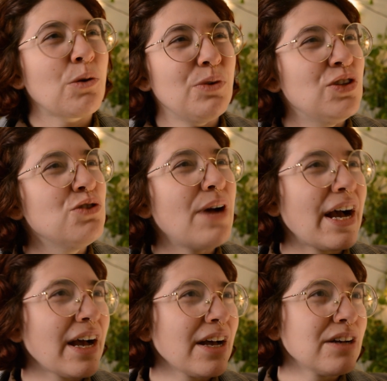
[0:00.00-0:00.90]
We do
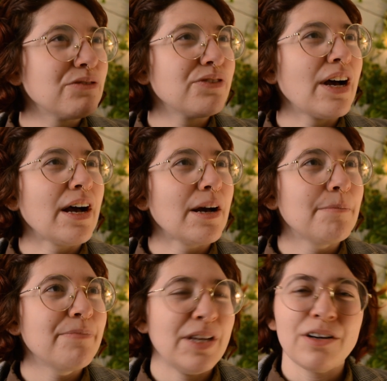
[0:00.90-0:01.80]
have,
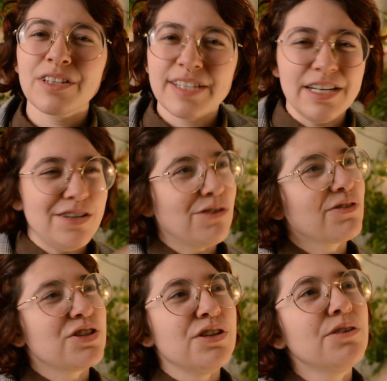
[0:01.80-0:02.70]
here, I'll send it
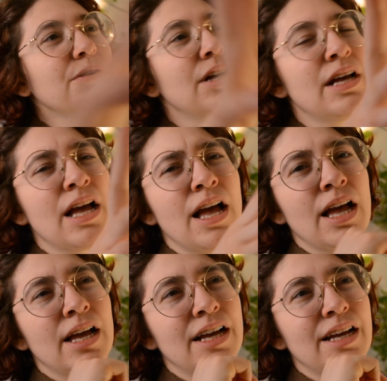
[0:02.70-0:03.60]
over to you.
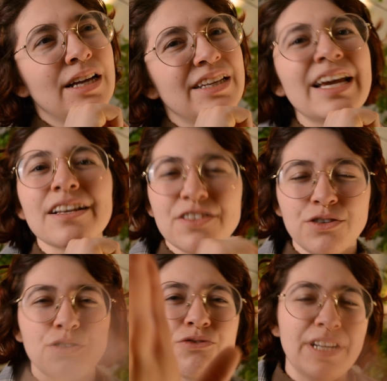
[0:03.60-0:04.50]
Yes, you
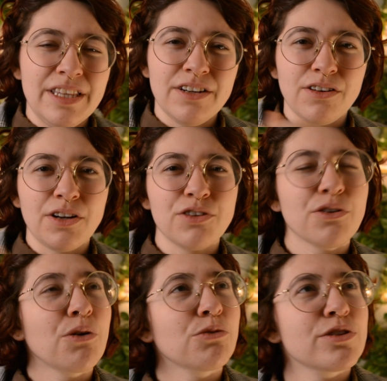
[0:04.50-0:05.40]
can read there on your
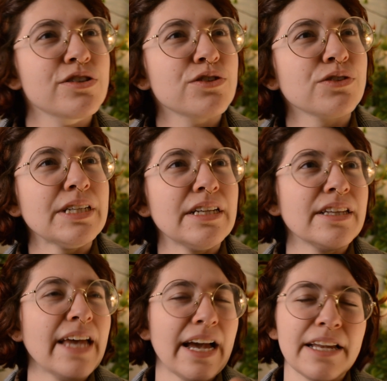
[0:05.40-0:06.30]
own screen
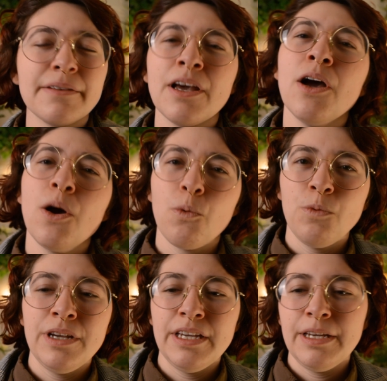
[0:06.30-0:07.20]
that
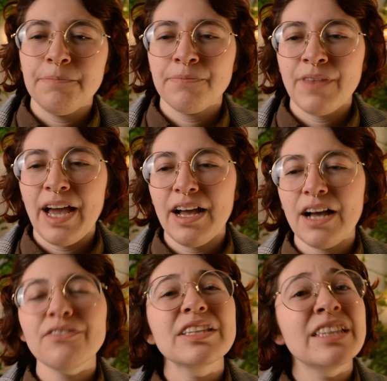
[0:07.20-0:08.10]
we
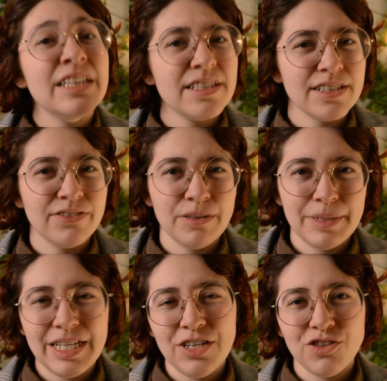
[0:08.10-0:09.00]
have a list of
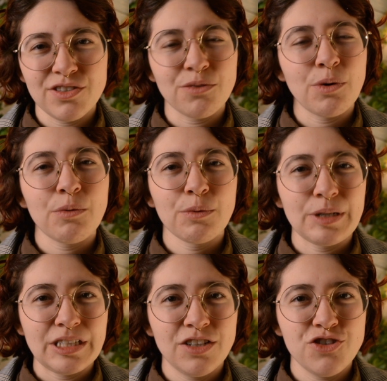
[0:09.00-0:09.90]
limitations on what we're
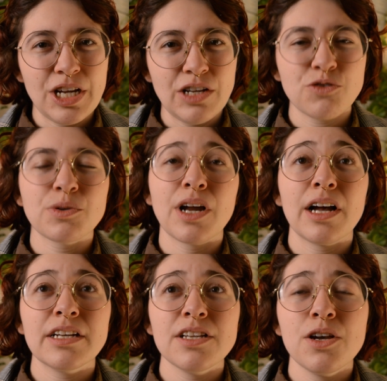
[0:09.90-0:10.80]
willing to change. We're
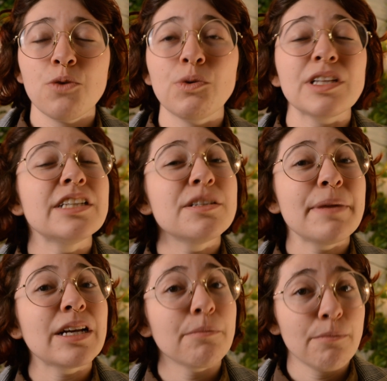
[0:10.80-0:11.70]
not willing to
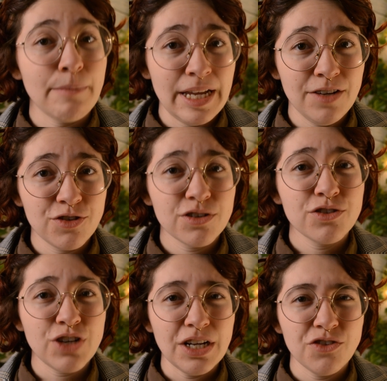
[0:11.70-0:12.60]
make major
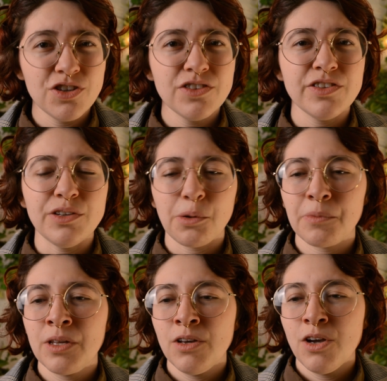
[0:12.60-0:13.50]
changes,
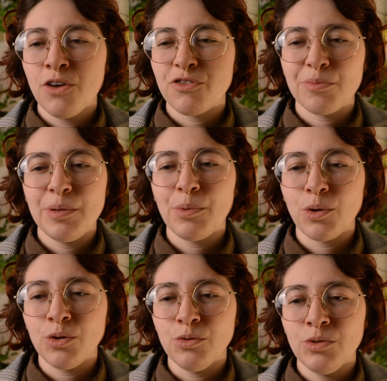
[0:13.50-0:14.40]
for people
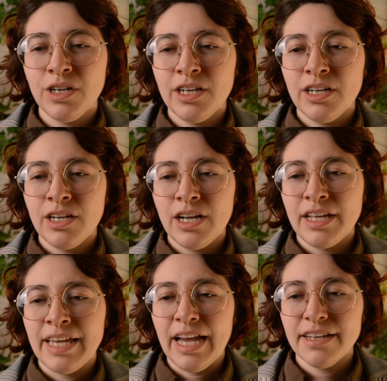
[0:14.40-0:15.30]
who
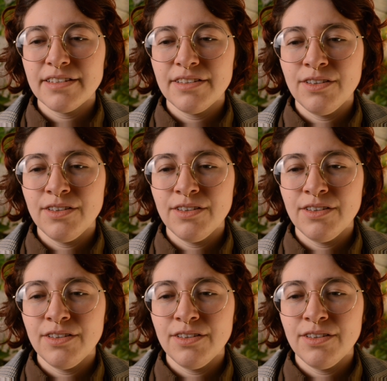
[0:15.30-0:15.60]
get,